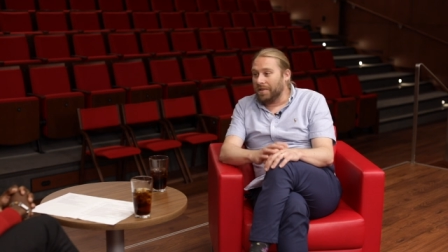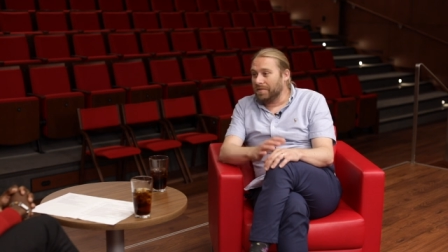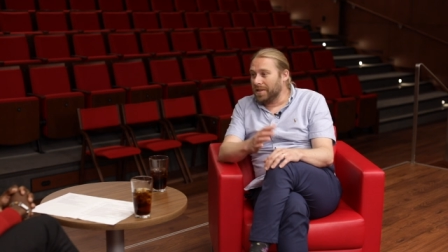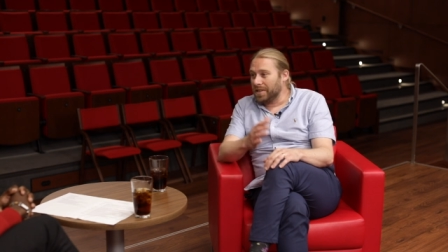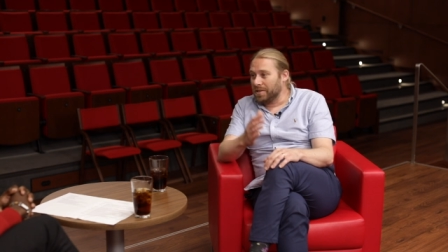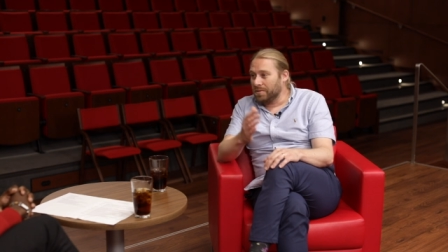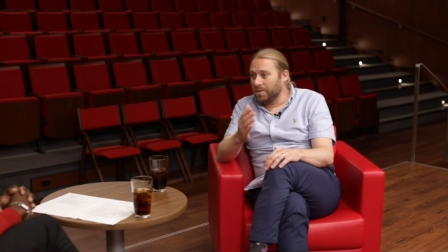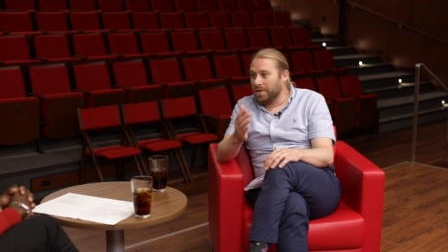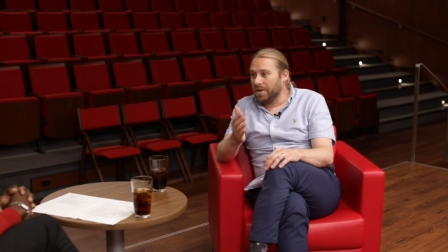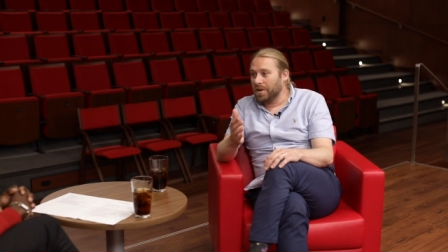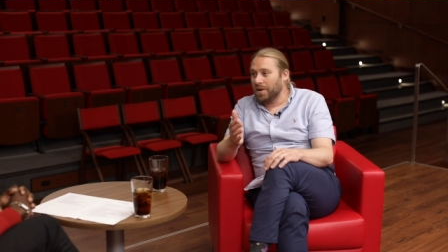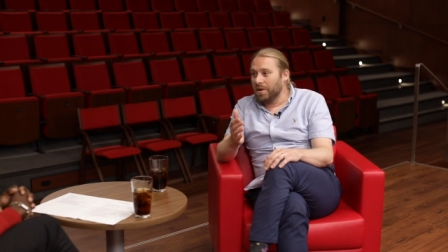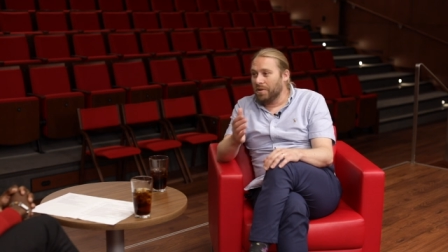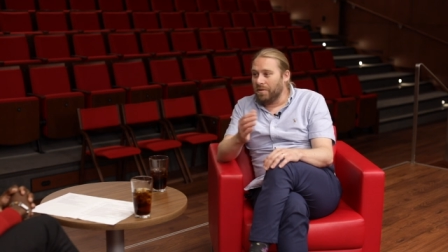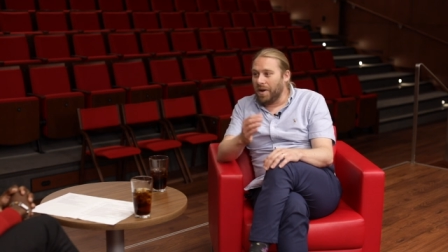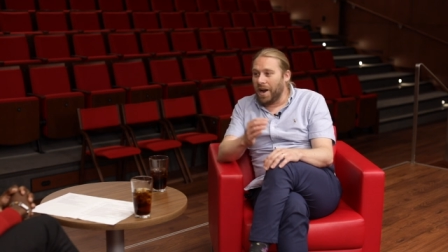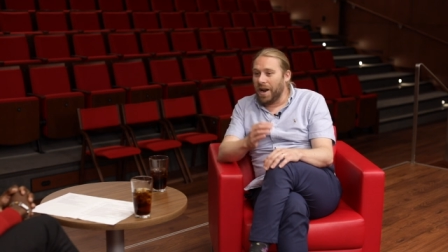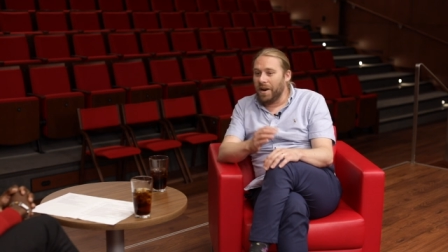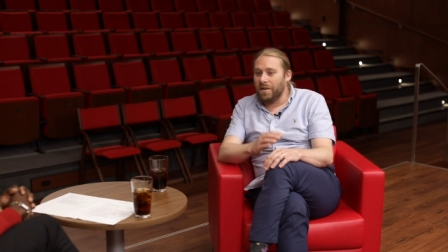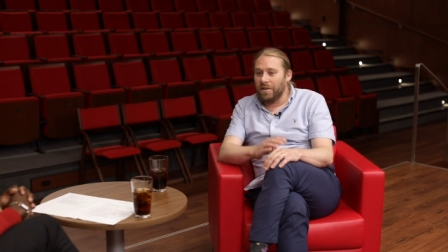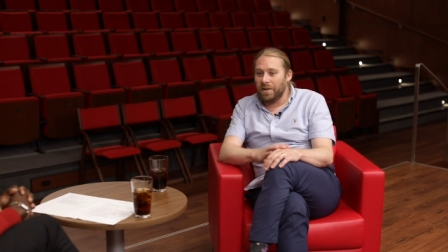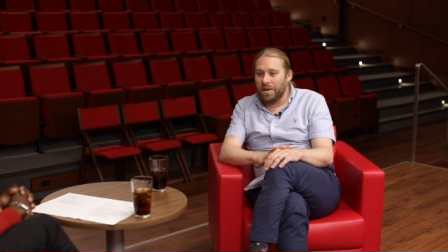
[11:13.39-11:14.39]
If this were to go
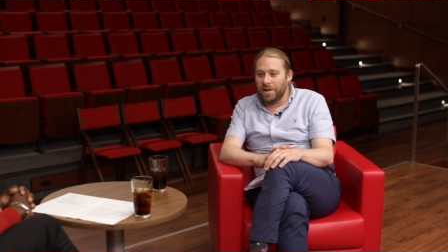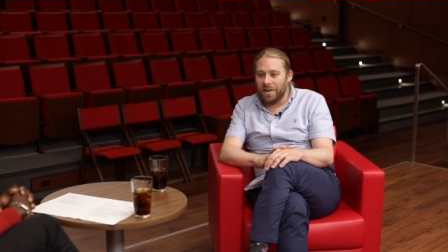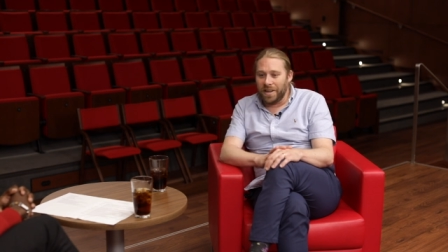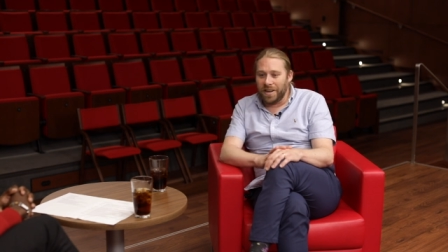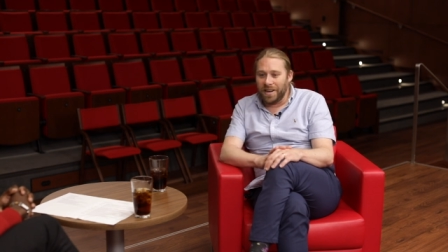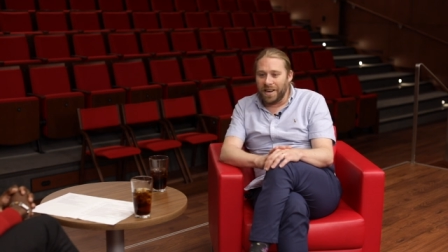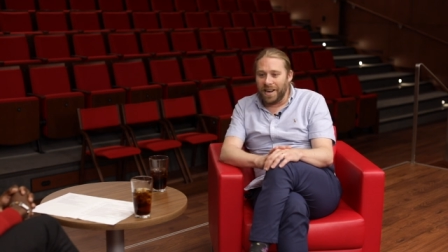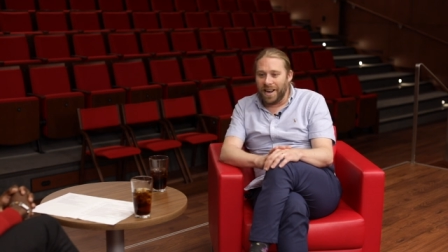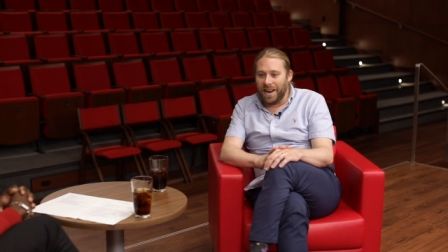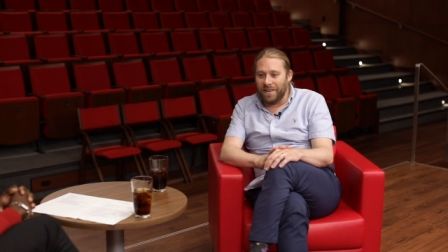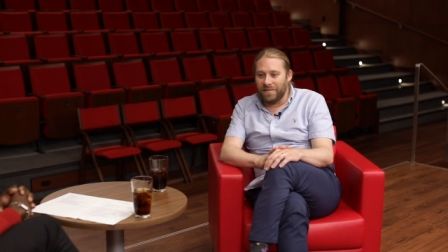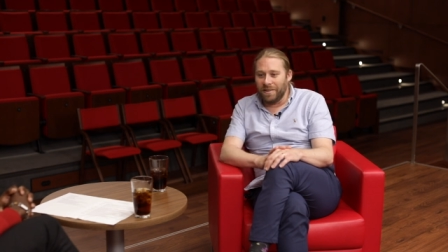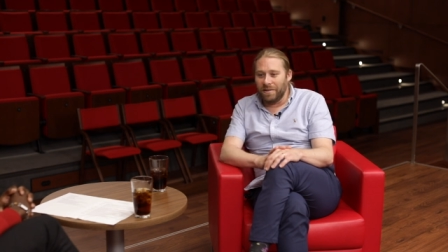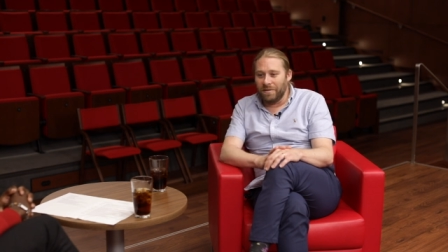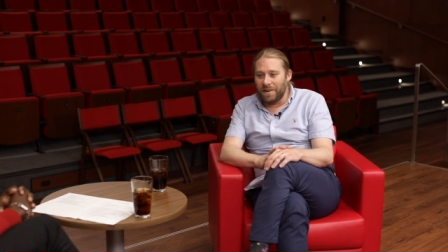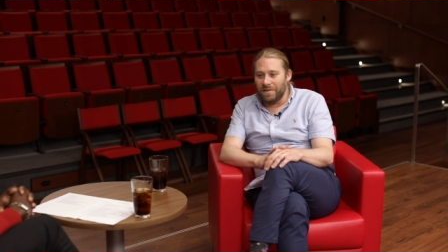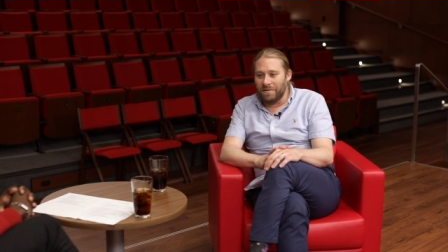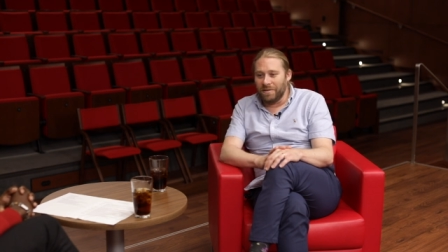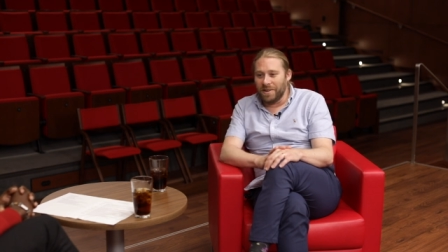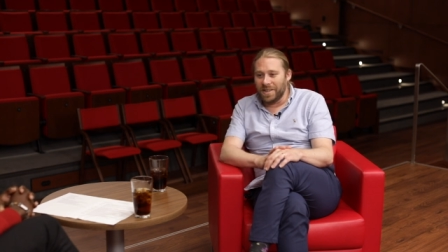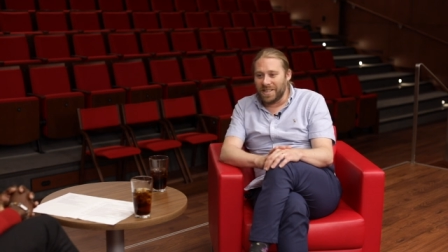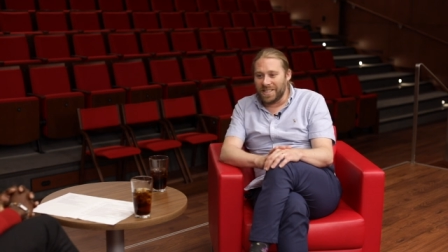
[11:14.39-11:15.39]
viral and
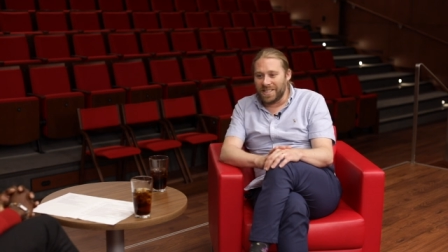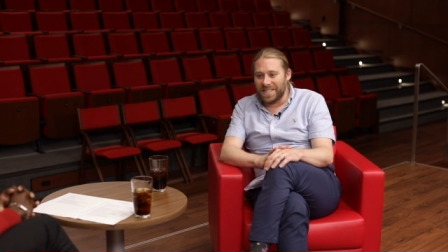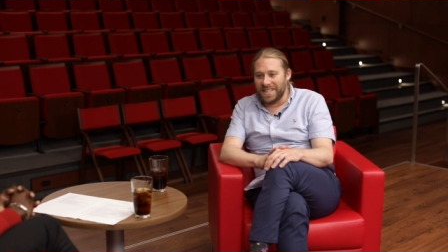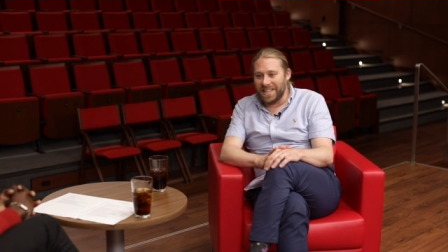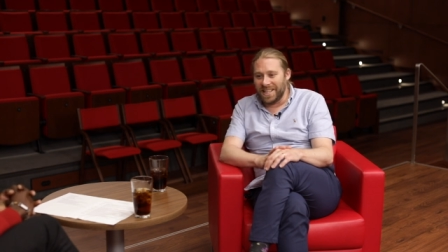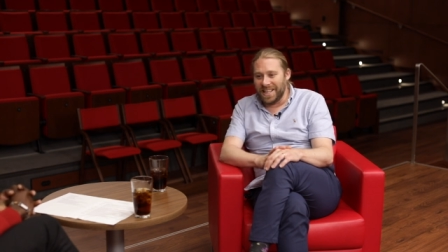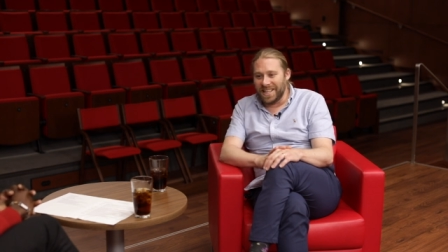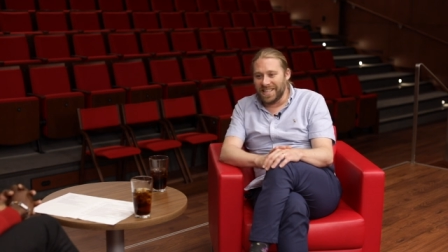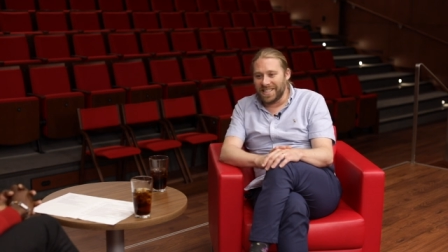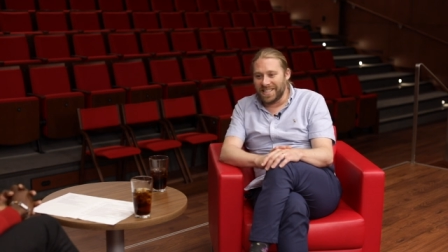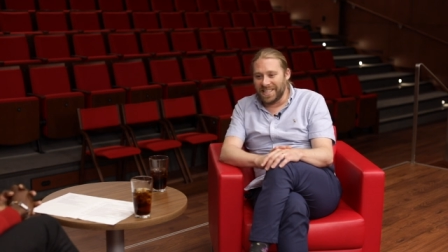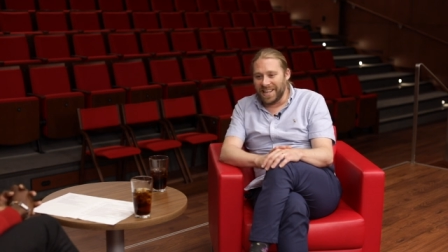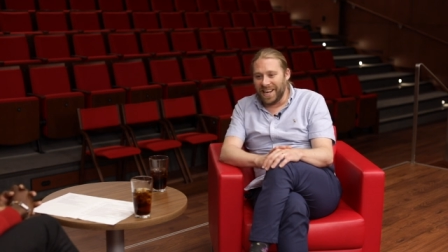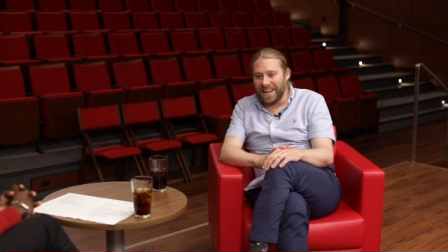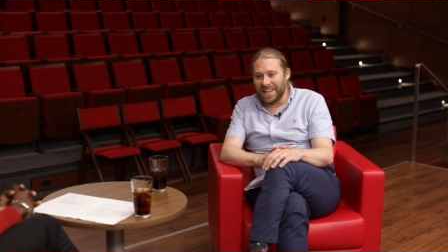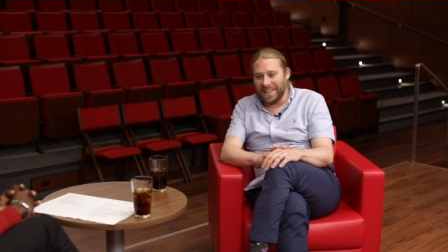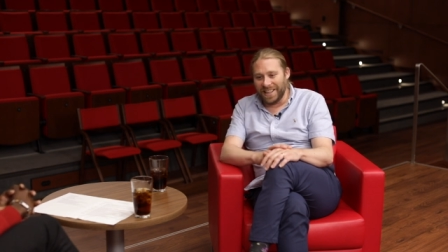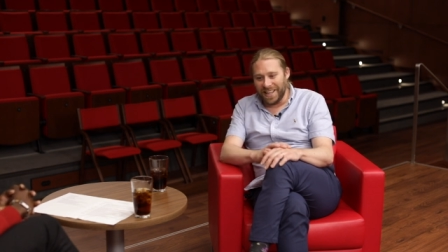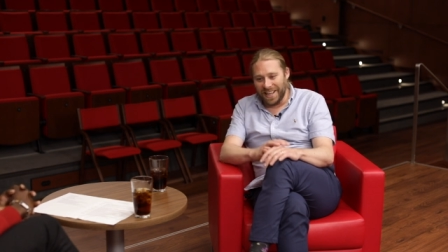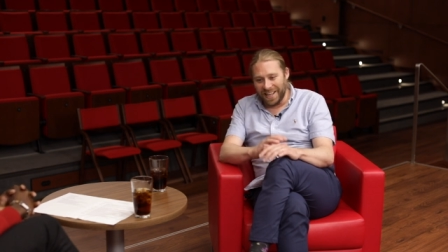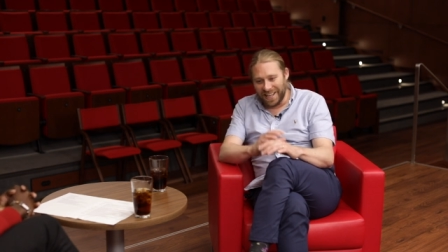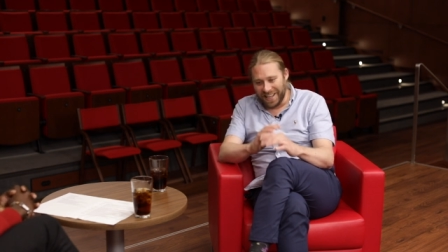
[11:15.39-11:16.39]
everyone were to see this, I
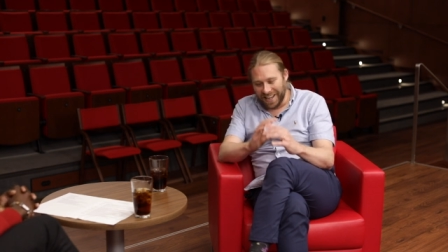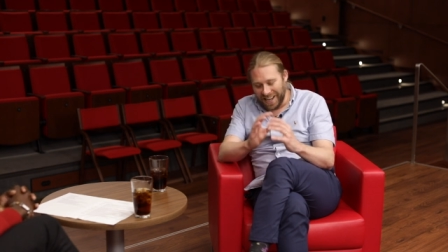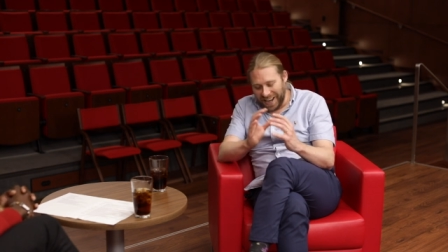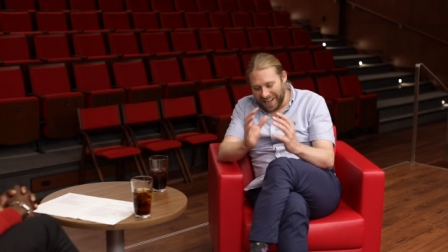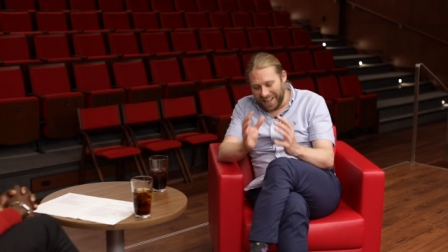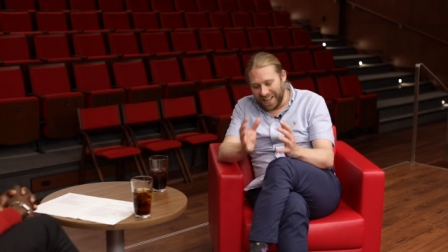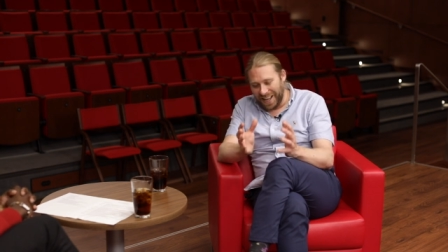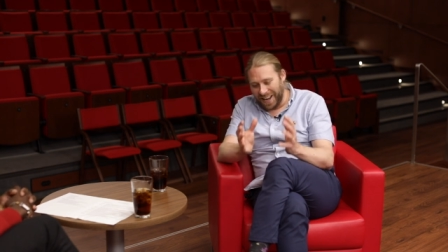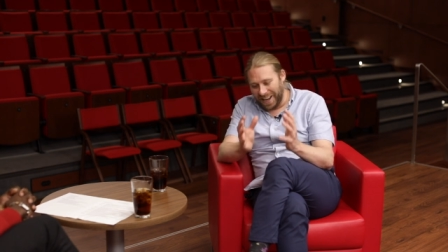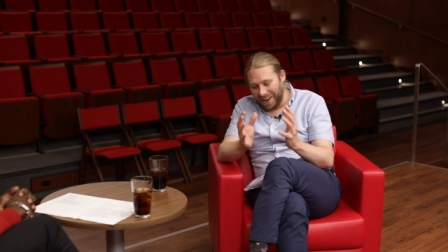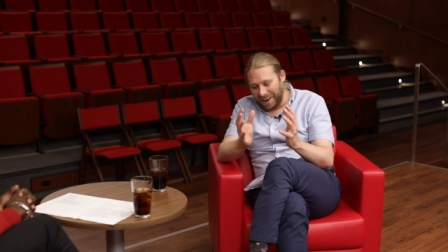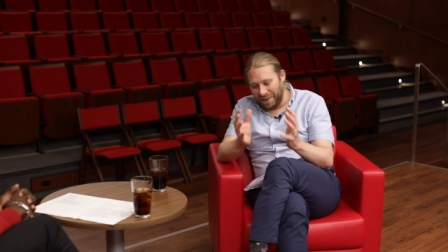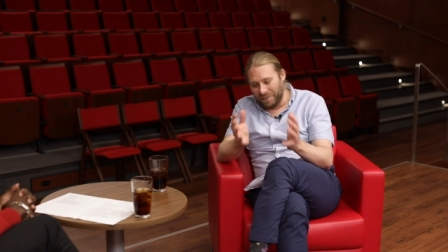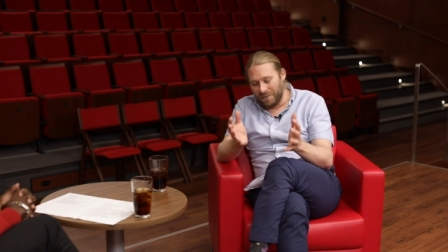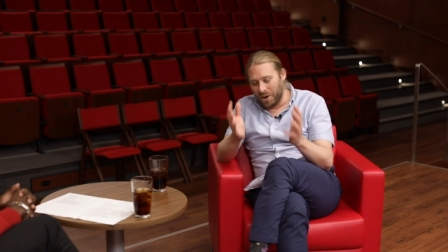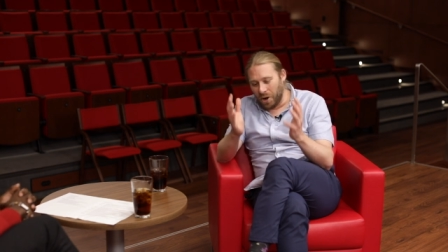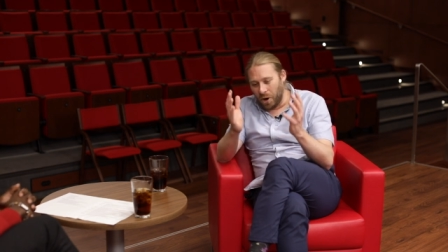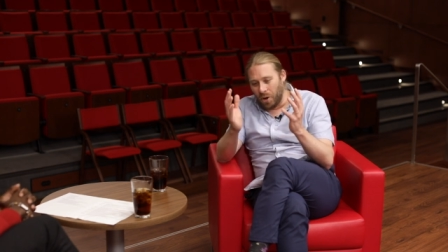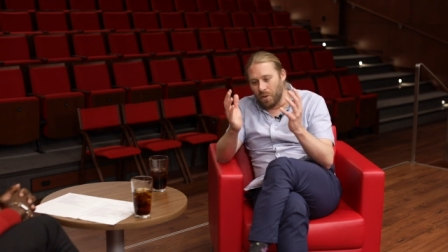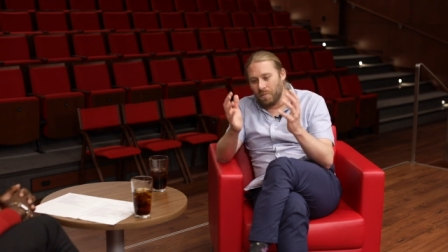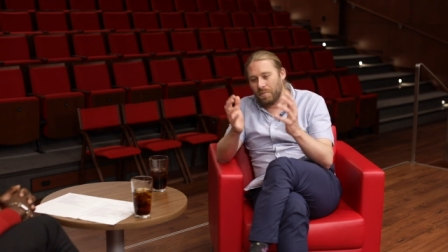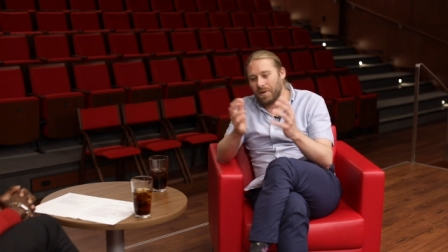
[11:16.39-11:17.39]
think I, I
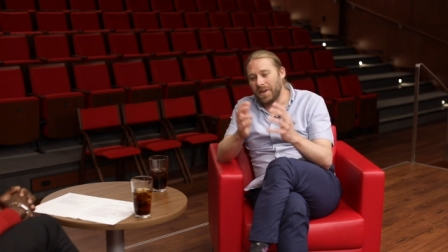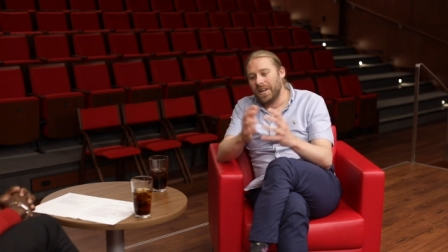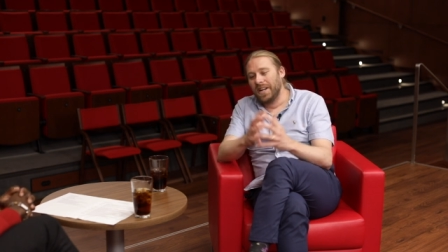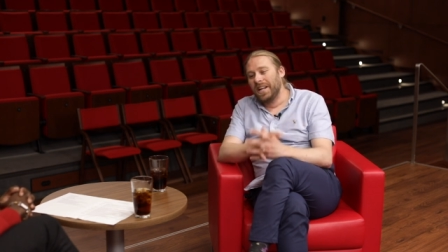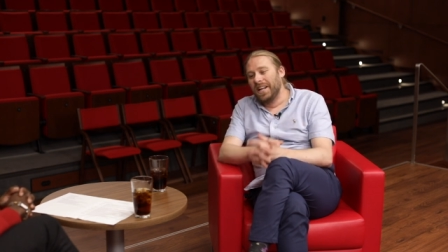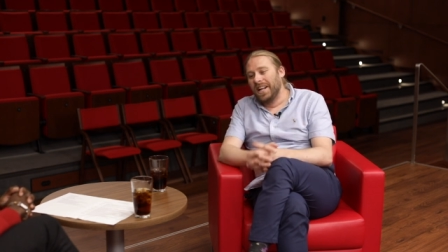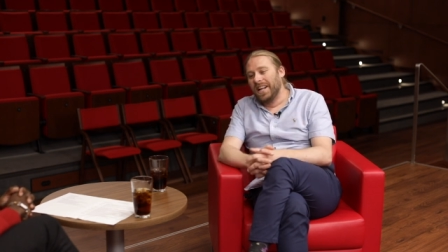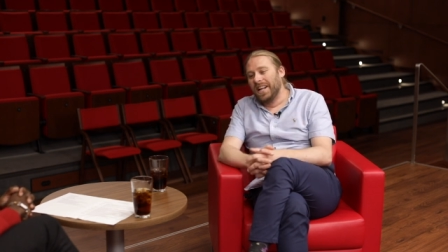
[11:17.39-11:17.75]
would hope